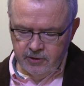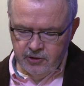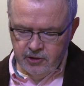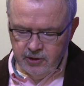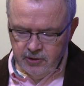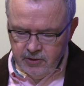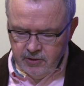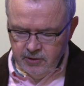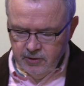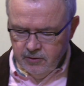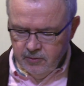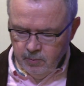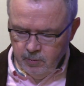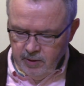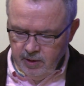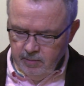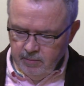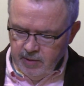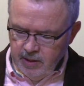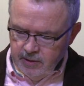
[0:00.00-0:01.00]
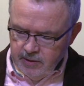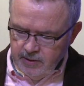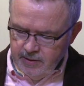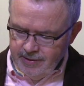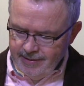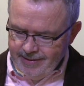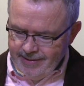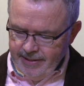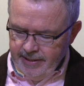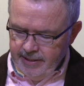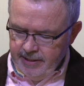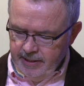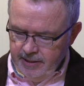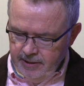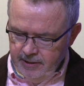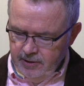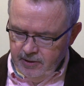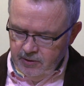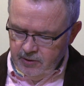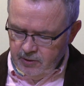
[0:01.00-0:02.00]
Just as we must dig
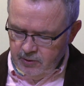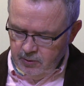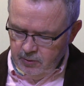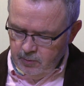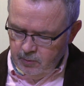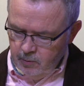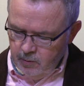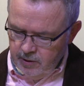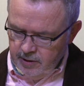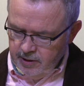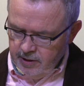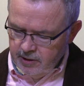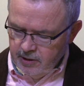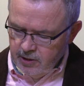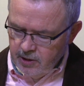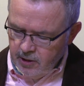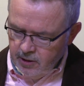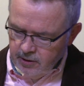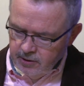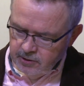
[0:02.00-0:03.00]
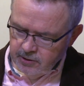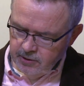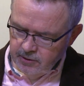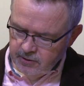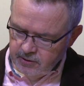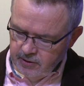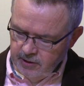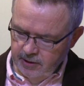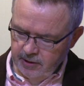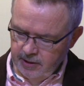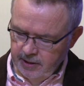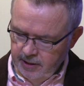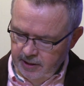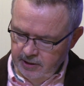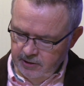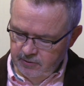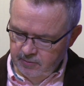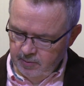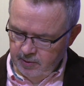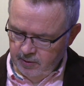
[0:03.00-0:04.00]
into what a conscious
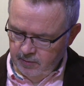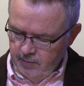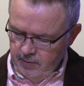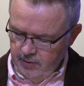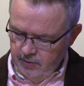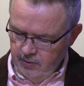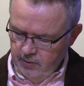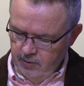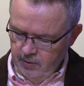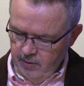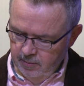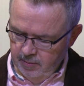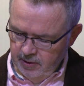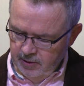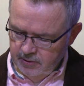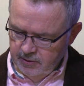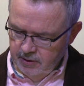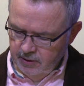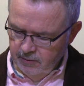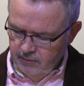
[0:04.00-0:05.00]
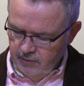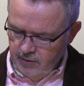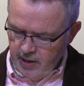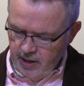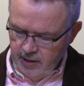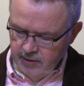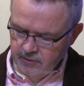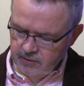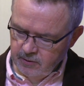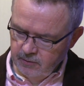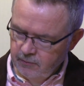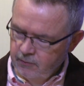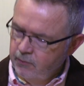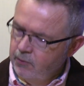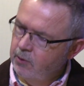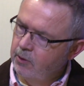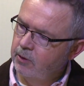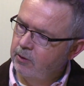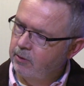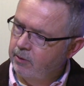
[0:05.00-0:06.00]
engagement with Hermes invites, a
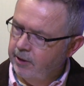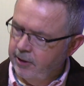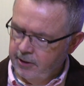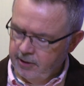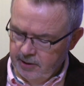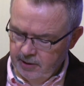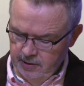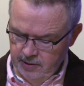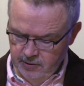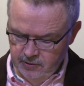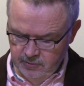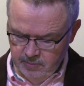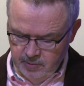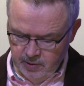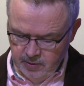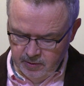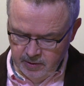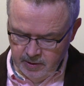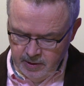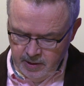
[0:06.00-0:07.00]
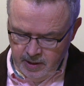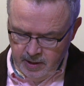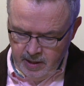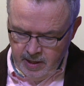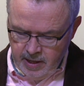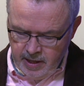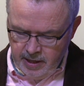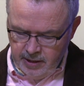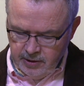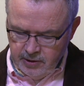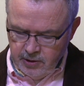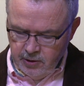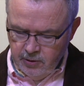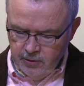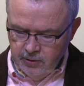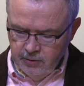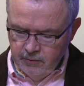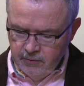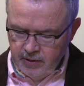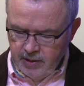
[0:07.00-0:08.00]
fuller engagement, and
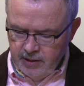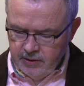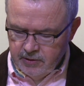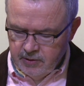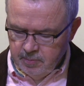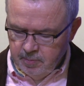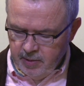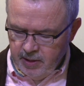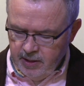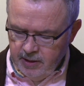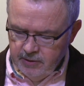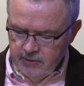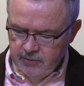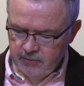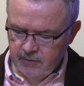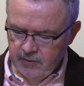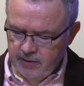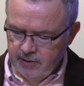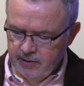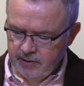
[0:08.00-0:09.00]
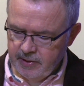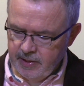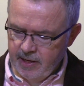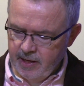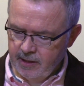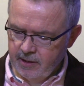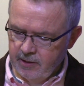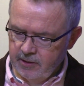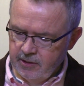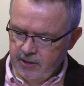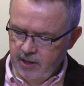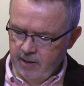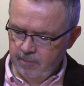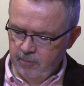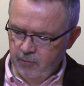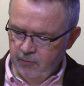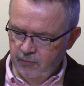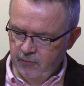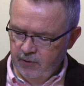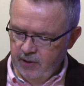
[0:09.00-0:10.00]
cultivate space for this
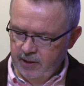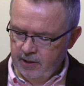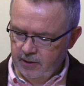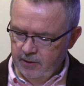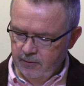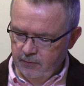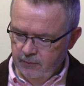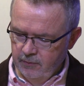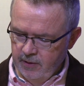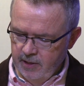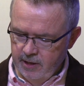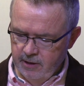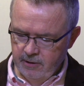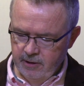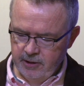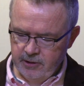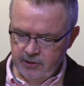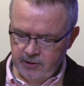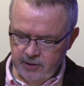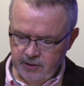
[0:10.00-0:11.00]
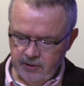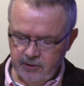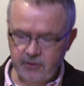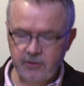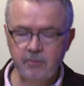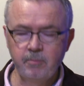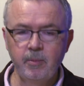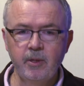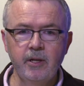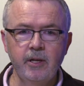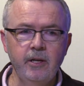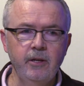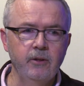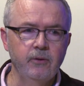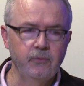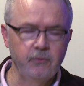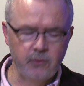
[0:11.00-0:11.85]
archetypal figure to flourish and display the